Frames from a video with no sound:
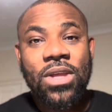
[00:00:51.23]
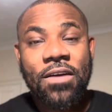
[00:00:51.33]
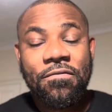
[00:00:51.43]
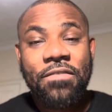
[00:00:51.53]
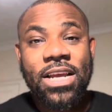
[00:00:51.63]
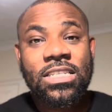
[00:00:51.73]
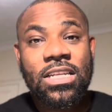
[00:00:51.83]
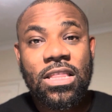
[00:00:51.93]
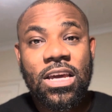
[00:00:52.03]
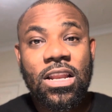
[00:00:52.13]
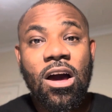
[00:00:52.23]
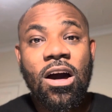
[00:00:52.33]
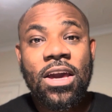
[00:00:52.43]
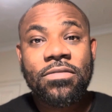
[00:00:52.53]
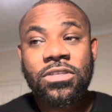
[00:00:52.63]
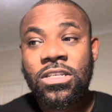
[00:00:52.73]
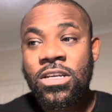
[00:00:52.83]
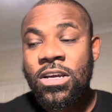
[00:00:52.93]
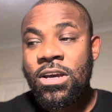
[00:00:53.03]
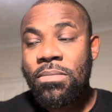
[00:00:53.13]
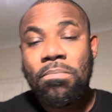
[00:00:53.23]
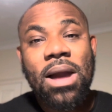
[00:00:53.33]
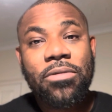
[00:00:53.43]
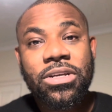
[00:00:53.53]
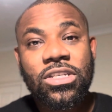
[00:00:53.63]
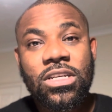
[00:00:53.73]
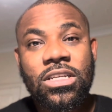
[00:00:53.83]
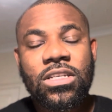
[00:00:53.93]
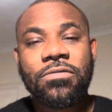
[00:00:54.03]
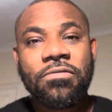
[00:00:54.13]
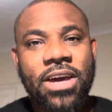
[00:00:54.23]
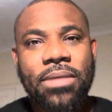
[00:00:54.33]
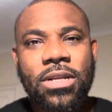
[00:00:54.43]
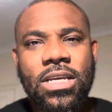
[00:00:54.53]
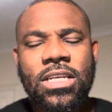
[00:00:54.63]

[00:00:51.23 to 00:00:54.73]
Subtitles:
affecting their lives, marriages, and family.